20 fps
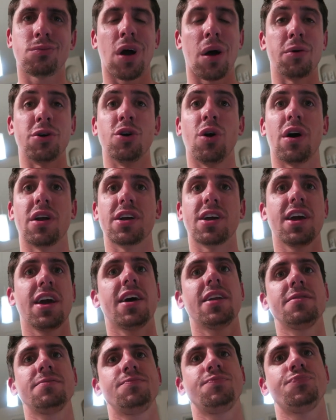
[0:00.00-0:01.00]
Probably go out
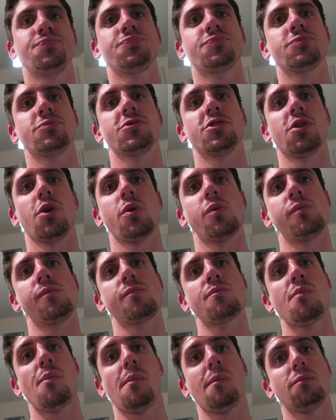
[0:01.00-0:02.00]
again, so
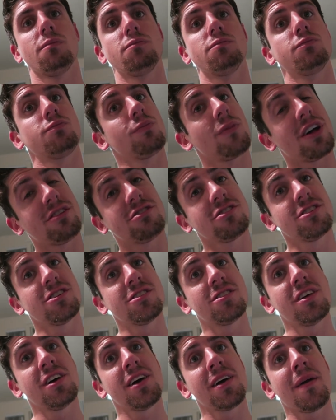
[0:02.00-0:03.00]
that's a
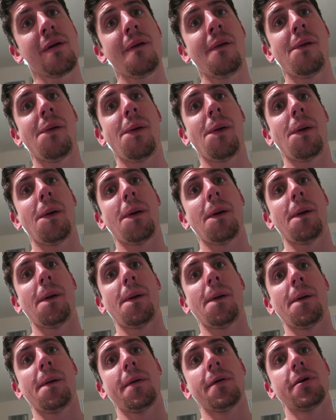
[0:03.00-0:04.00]
good thing.
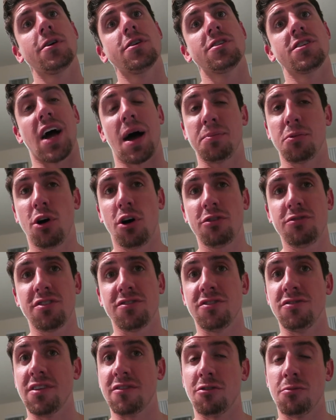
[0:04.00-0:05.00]
Top Golf,
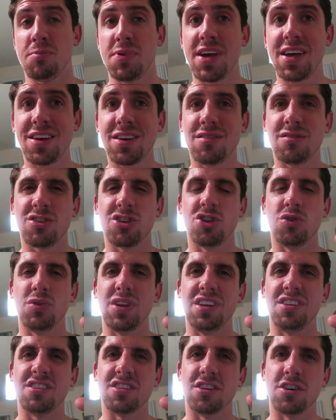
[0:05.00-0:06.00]
if you've never been, you
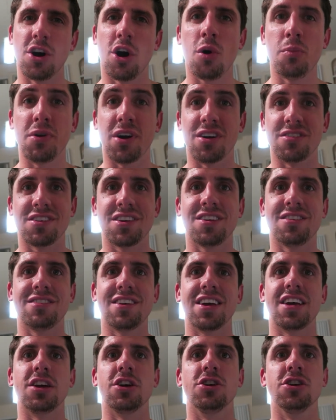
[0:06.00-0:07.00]
need to go because it is
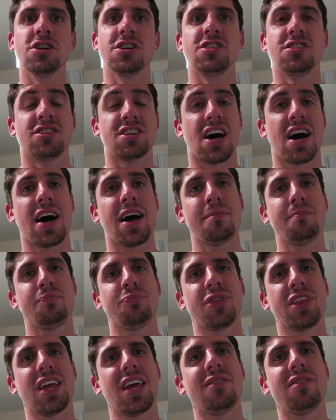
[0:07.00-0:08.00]
a good
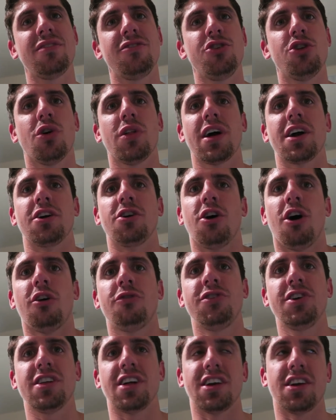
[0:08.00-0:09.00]
time. Even if you don't like
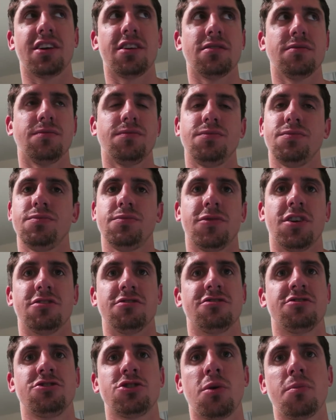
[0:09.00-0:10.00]
golfing, like
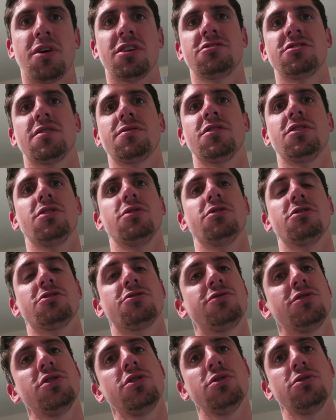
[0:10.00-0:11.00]
there's so much stuff to do. There's
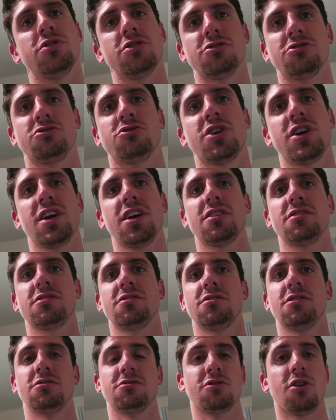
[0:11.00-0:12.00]
food, there's drinks,
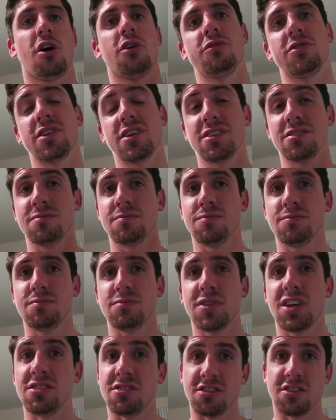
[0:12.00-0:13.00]
there's golfing.
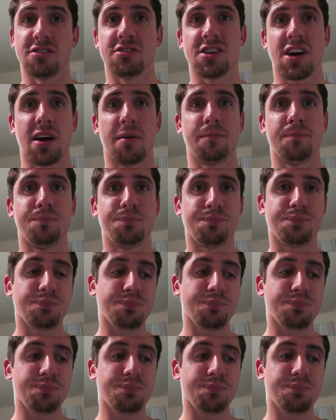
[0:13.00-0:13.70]
It's a good time.